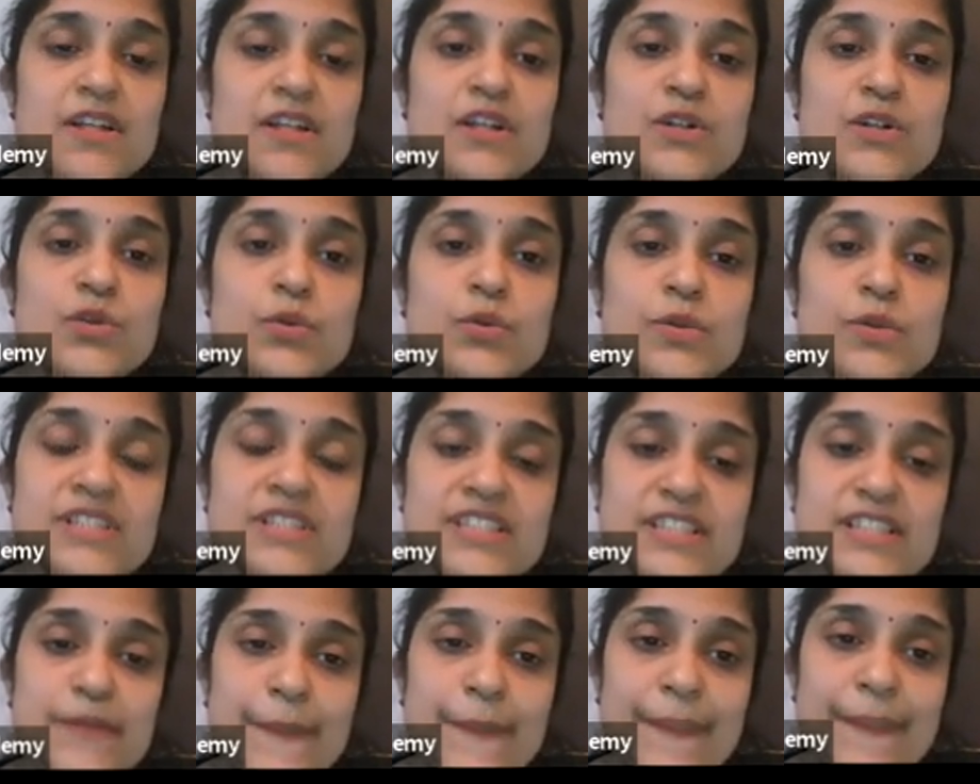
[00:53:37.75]
who is a
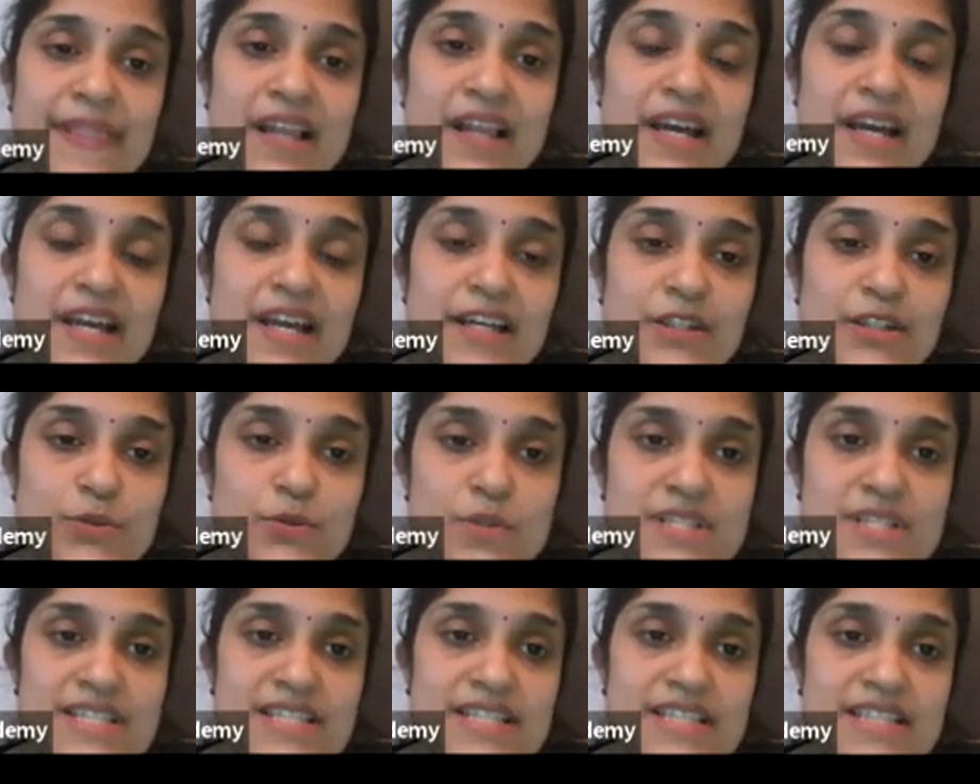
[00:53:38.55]
supplier who
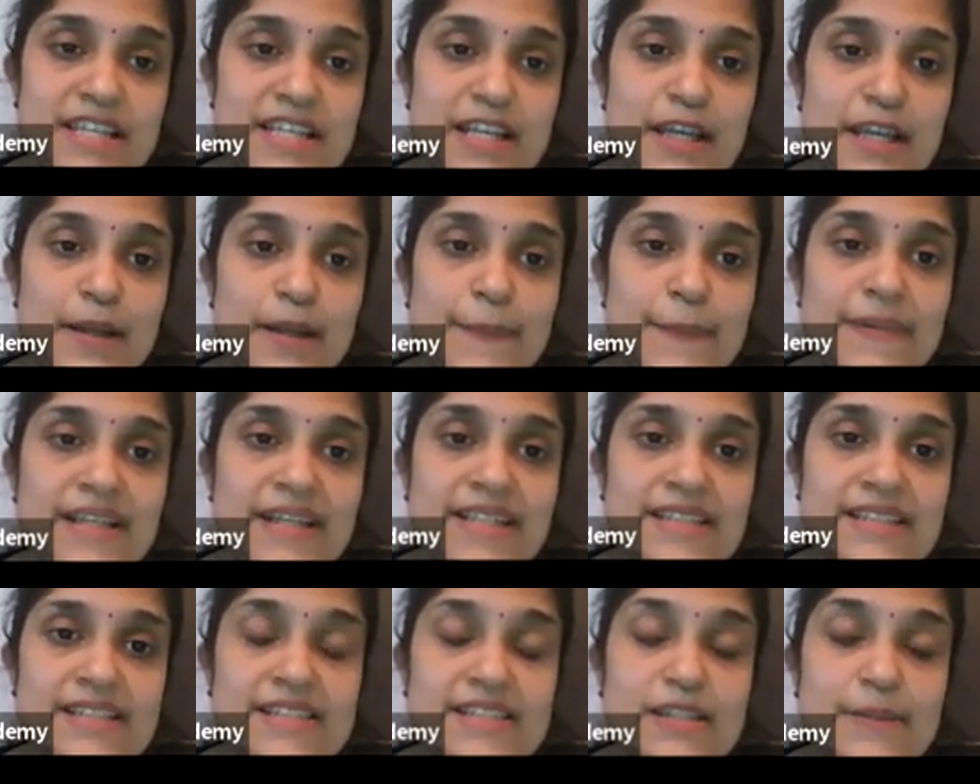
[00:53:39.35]
is
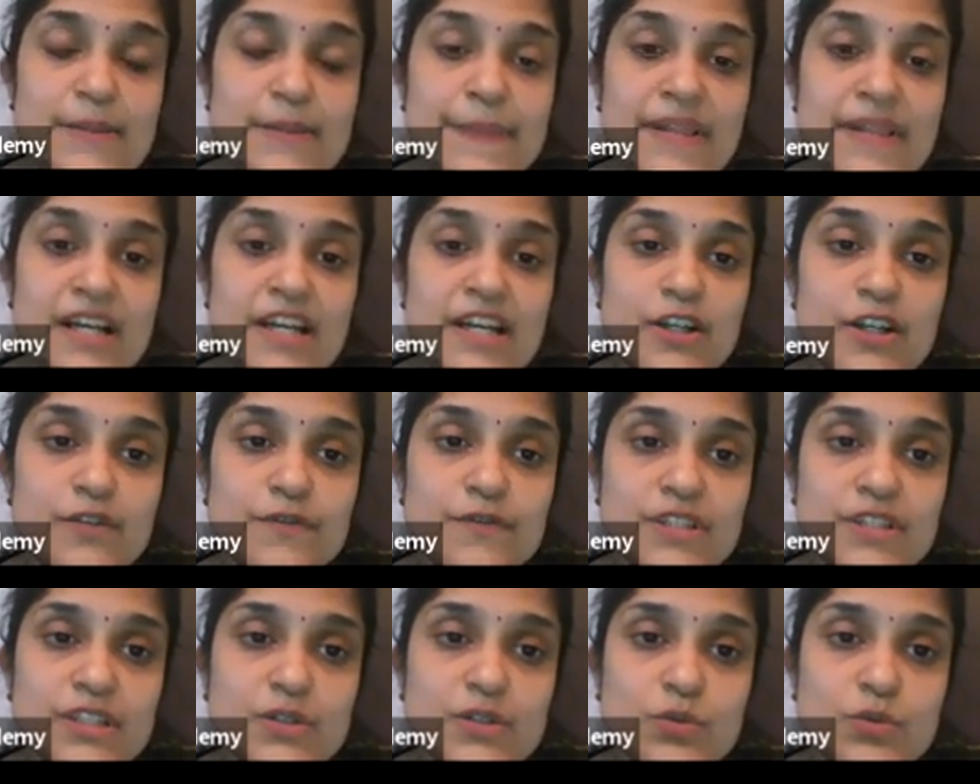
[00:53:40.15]
enabling the supply of
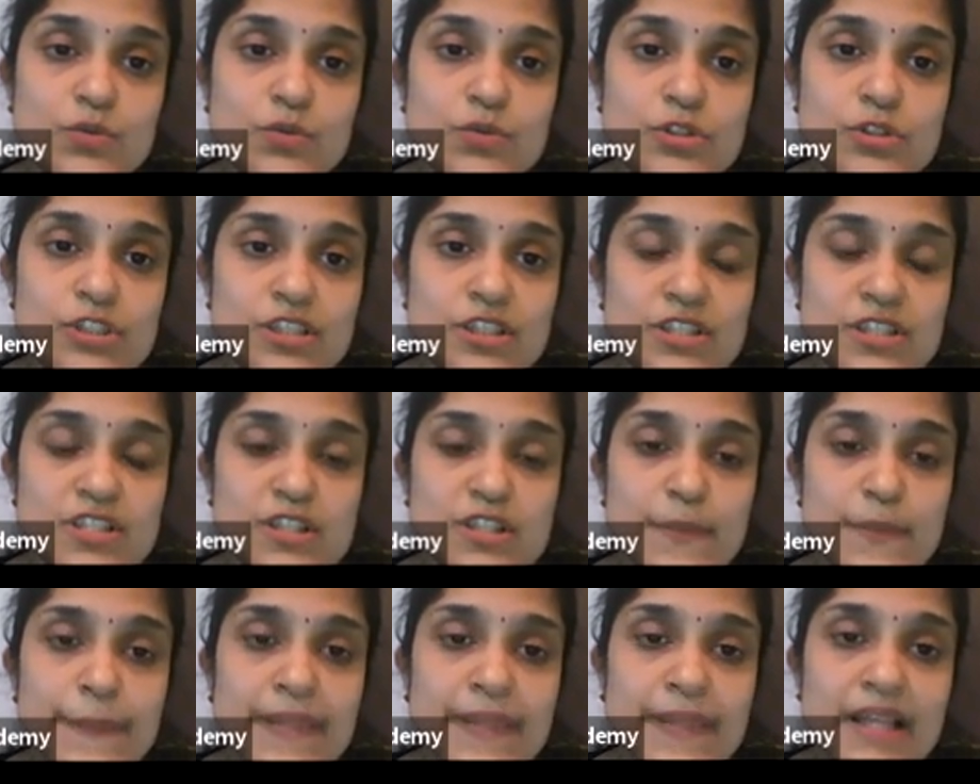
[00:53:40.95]
the goods or the
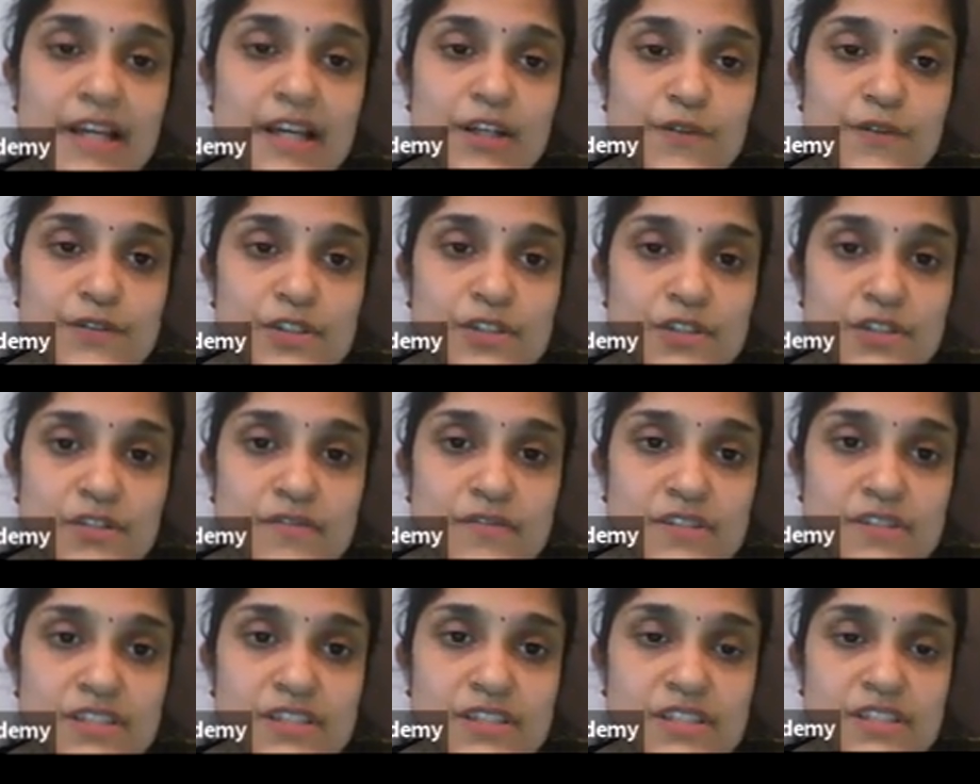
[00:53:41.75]
supply of
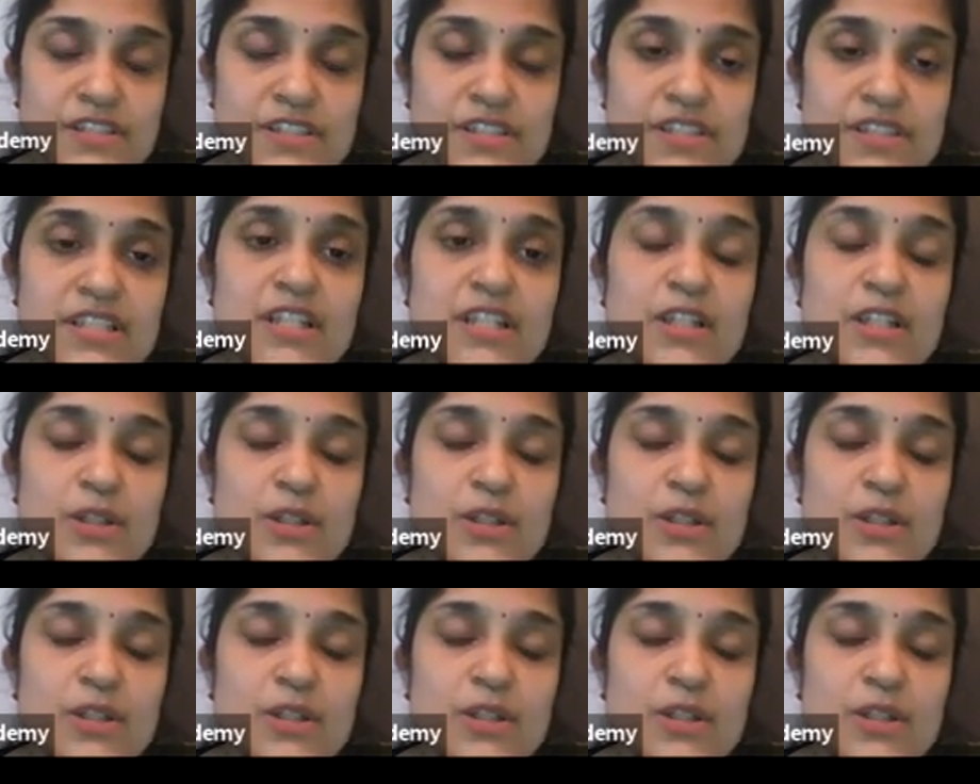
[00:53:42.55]
services